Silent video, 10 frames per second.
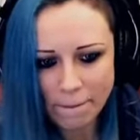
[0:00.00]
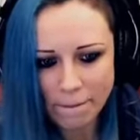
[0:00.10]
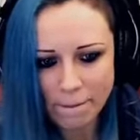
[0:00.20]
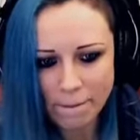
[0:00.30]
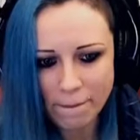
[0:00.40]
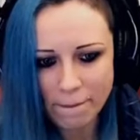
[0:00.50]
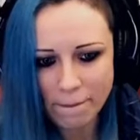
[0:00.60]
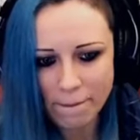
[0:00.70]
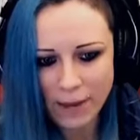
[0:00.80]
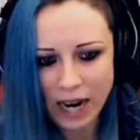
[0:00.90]

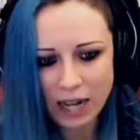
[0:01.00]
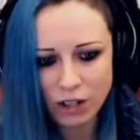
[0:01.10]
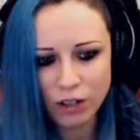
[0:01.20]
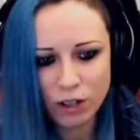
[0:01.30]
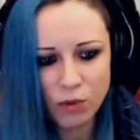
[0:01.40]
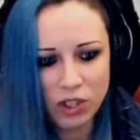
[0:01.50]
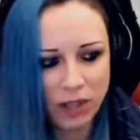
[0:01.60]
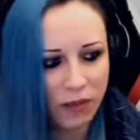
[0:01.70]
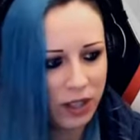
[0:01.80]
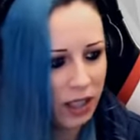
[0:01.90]
Mm, I don't know,
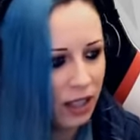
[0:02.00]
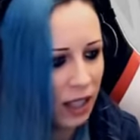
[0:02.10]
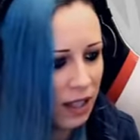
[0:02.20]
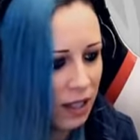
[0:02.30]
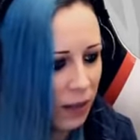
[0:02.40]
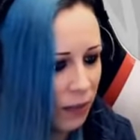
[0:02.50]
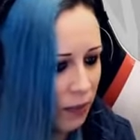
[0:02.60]
Mustafa, tell us.